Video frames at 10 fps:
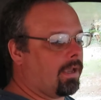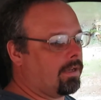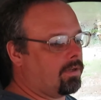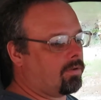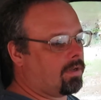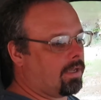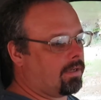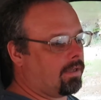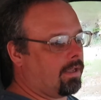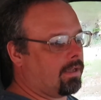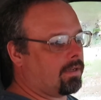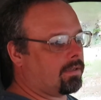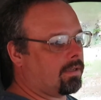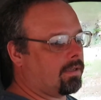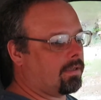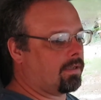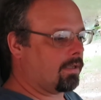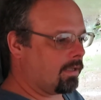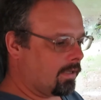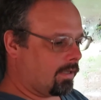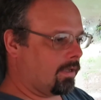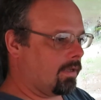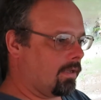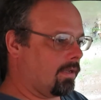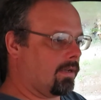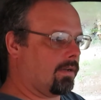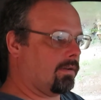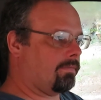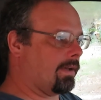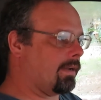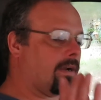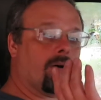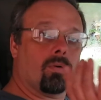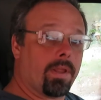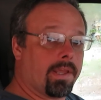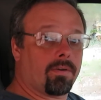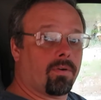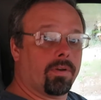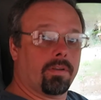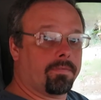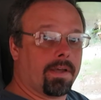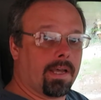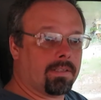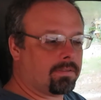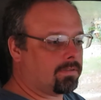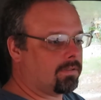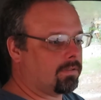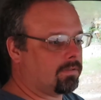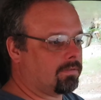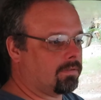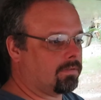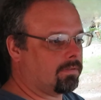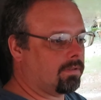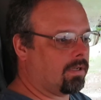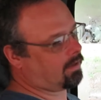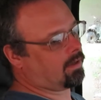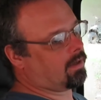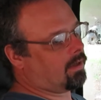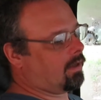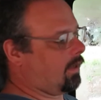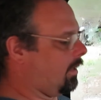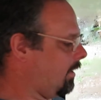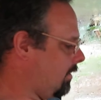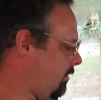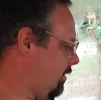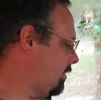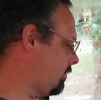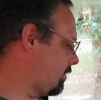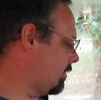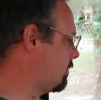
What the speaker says: and you can get find an old Android device, and you get your